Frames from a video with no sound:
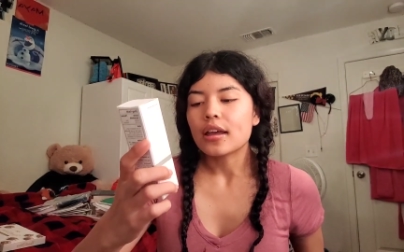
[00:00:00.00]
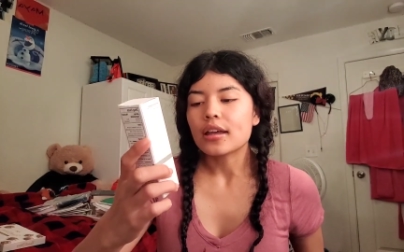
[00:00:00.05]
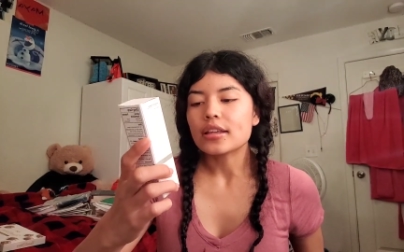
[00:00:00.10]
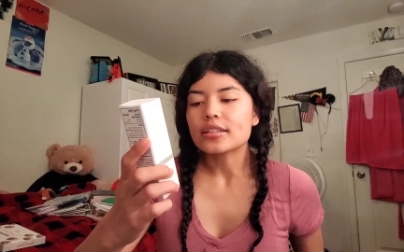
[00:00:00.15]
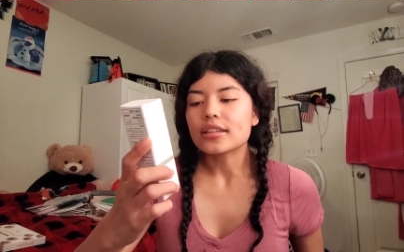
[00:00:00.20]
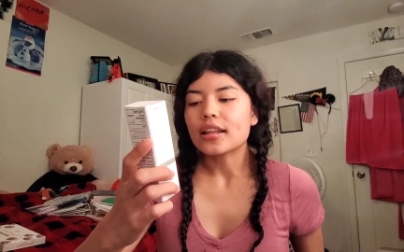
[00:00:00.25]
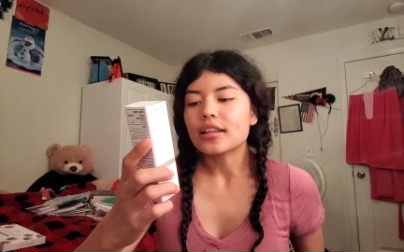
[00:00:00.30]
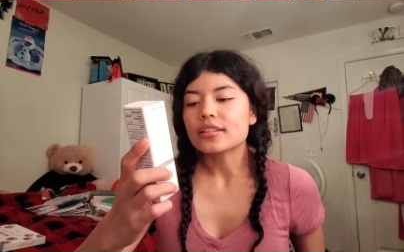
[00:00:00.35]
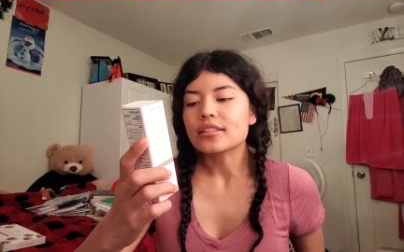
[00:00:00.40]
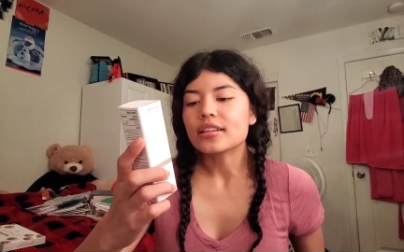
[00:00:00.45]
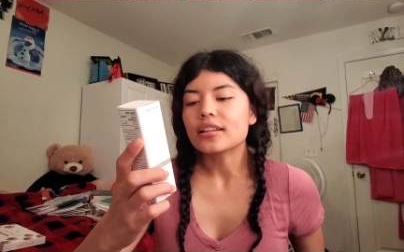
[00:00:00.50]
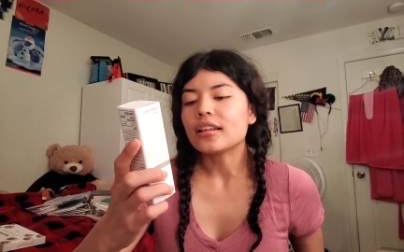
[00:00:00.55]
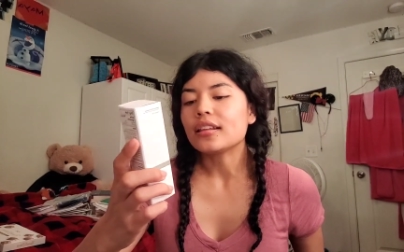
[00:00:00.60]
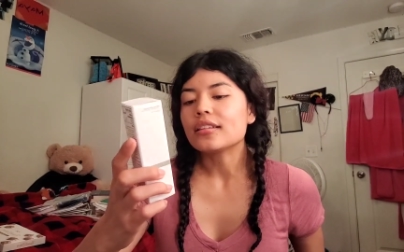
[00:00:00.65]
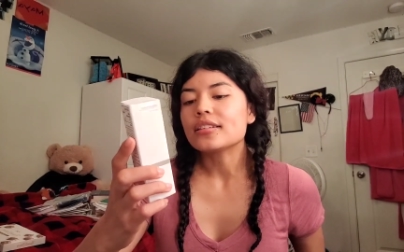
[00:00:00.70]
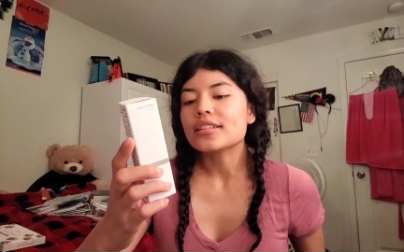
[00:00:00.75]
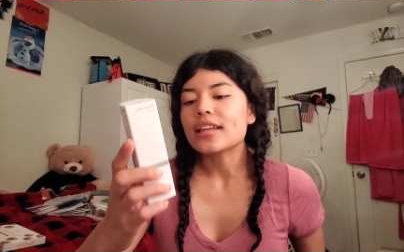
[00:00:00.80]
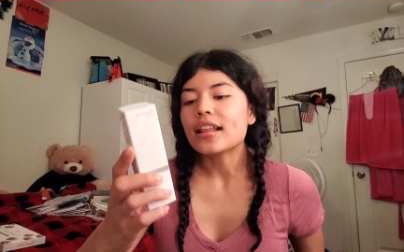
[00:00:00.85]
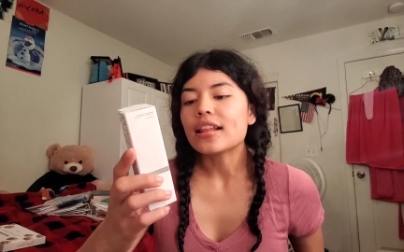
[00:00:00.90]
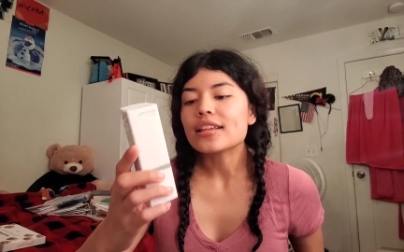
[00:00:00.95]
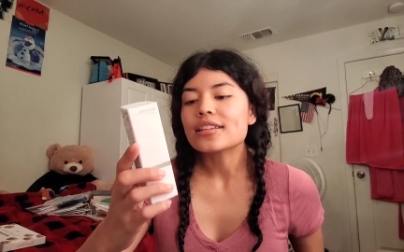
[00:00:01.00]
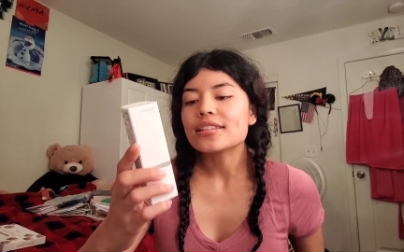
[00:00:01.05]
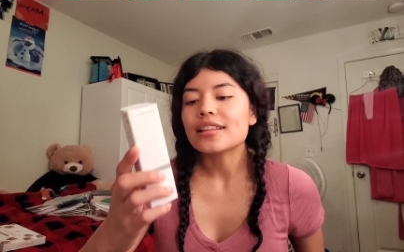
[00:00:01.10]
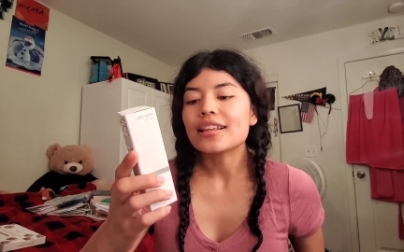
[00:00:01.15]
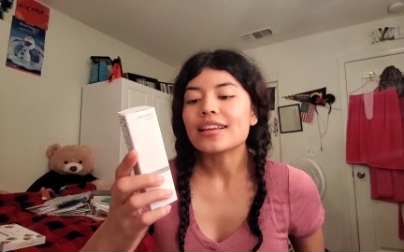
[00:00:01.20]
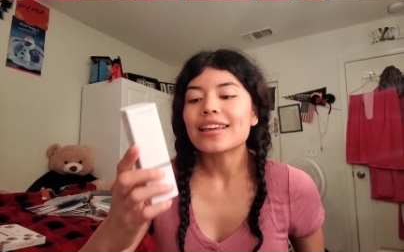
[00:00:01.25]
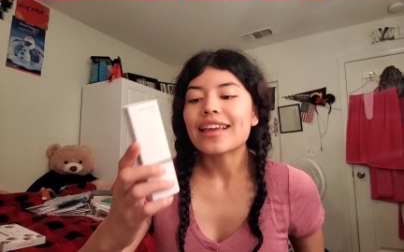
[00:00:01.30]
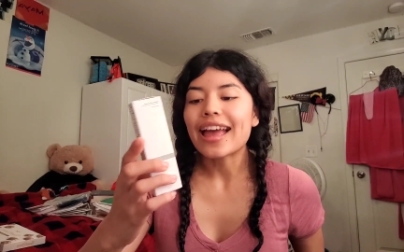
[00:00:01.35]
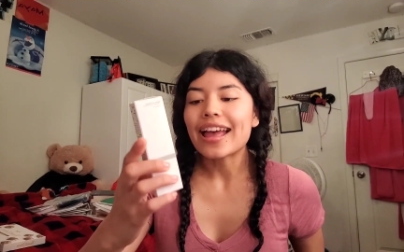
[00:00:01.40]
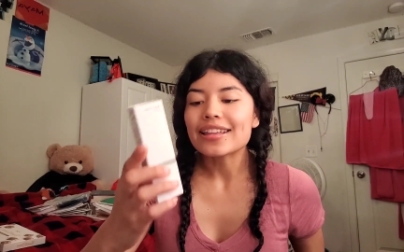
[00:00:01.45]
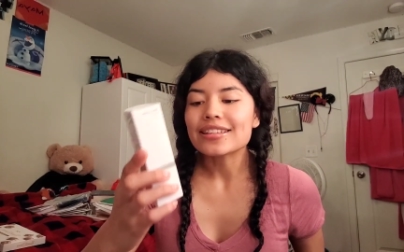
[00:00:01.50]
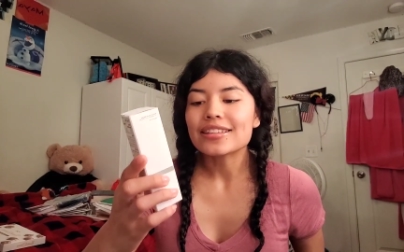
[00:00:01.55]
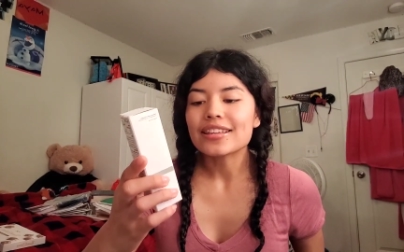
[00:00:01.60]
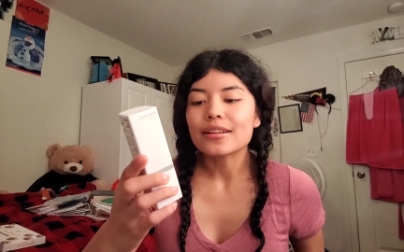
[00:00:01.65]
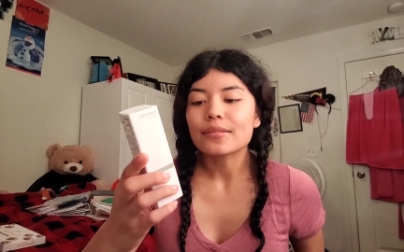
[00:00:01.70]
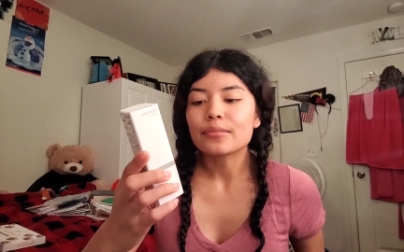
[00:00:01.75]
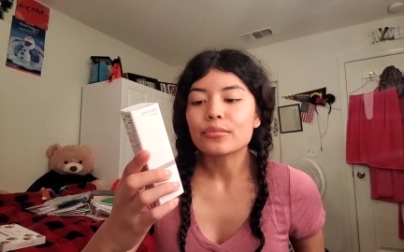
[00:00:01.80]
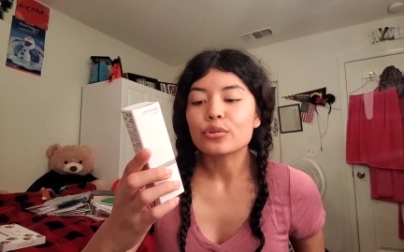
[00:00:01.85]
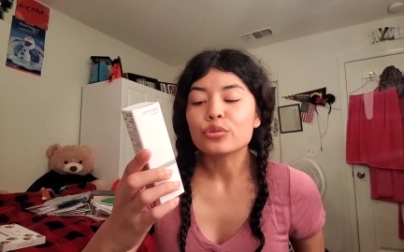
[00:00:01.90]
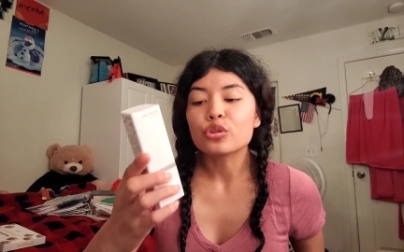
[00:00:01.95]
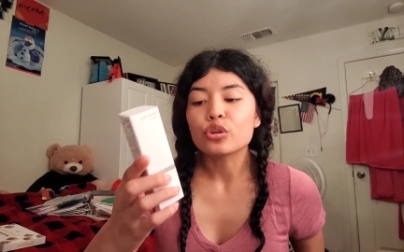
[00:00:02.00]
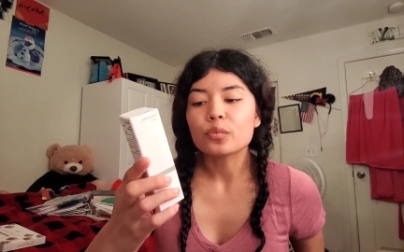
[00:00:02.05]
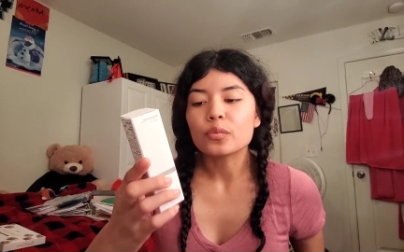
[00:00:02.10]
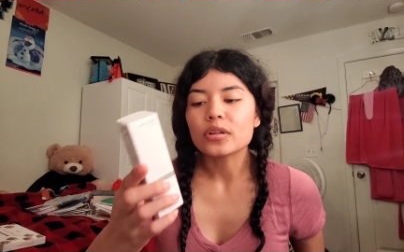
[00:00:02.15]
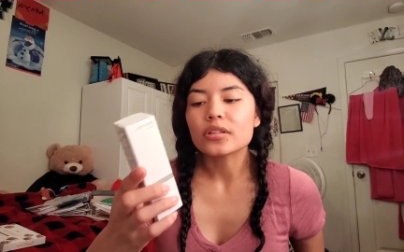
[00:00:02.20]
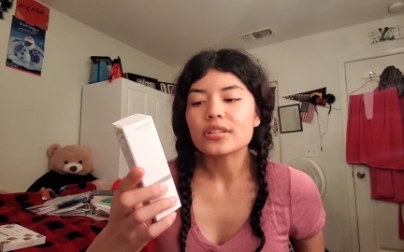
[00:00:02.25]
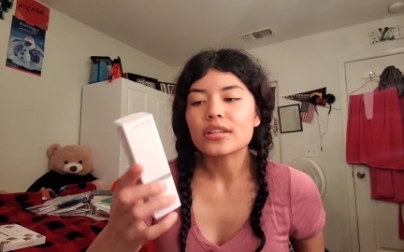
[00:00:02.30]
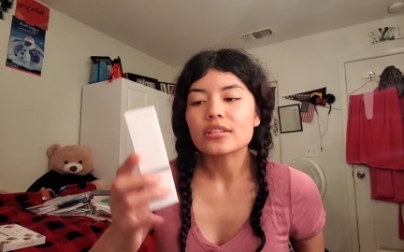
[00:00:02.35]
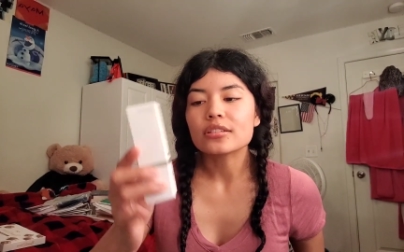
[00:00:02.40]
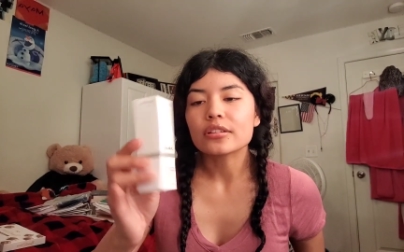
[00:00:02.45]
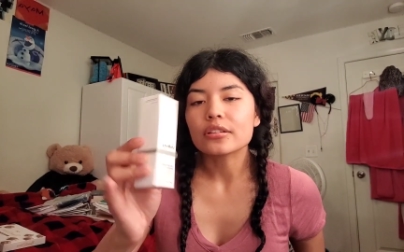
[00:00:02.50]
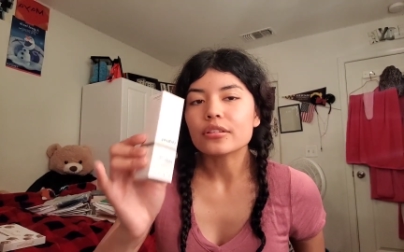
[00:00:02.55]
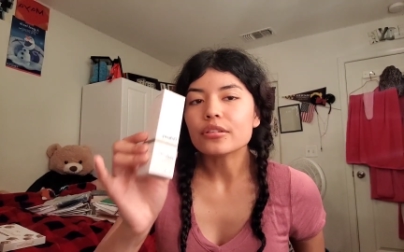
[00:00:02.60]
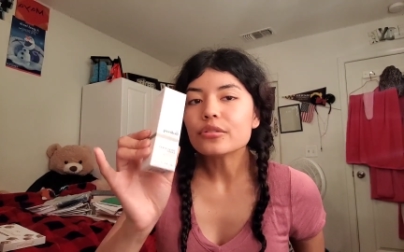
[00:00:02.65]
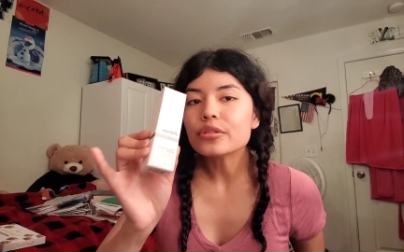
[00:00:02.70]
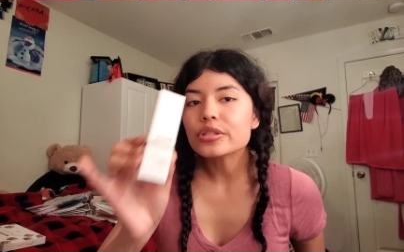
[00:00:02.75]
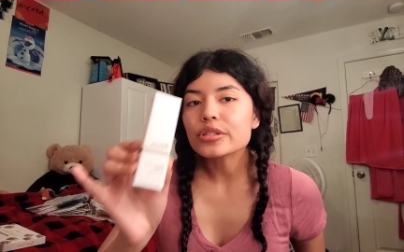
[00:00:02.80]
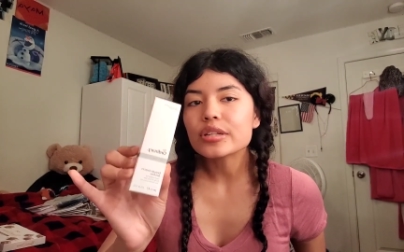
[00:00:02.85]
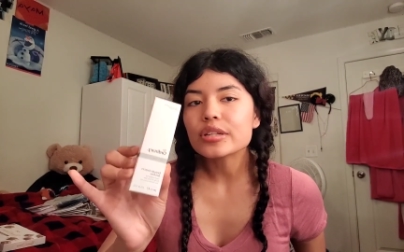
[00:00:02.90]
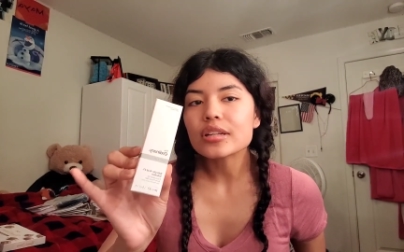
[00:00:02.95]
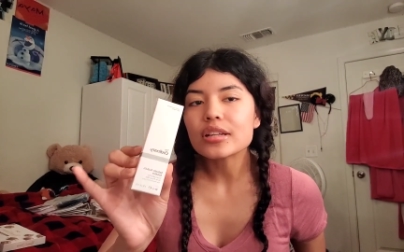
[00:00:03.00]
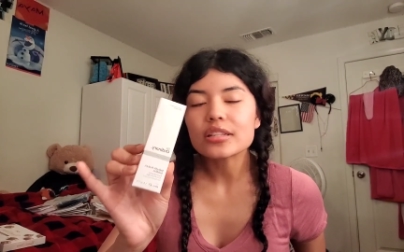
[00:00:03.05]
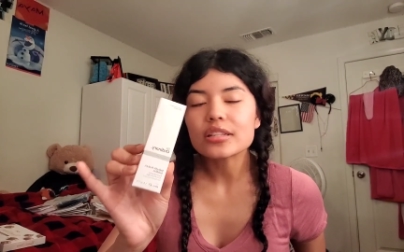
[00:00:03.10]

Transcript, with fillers: salicylic acid two percent solution.